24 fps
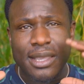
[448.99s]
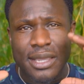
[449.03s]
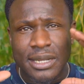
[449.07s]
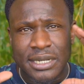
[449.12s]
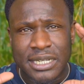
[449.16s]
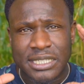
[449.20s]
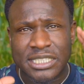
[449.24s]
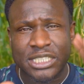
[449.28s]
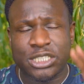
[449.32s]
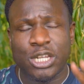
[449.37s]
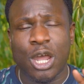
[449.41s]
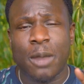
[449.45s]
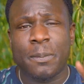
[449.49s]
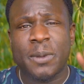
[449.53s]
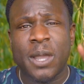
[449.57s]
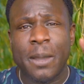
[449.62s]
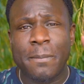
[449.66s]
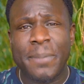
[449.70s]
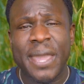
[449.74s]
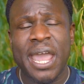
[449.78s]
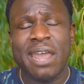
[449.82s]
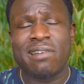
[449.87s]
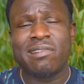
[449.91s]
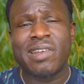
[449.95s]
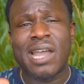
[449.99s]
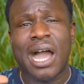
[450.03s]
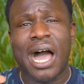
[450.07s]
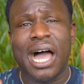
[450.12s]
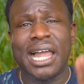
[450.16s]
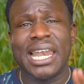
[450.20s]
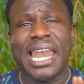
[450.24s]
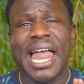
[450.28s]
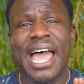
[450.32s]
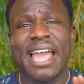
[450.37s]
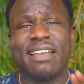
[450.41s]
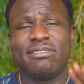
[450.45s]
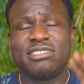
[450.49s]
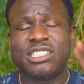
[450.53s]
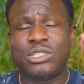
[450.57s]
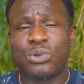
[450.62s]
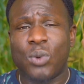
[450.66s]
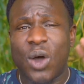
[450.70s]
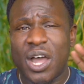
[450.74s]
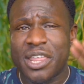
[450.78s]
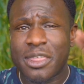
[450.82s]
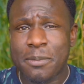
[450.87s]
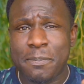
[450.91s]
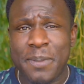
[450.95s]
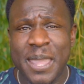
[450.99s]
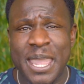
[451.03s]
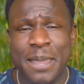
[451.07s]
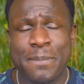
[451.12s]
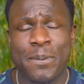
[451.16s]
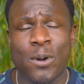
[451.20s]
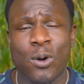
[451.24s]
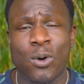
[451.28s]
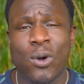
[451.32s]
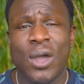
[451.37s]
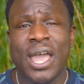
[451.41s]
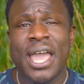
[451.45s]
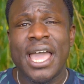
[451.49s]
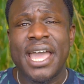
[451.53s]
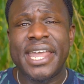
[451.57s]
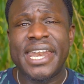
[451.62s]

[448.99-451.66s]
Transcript: to stop comparing our lives to other people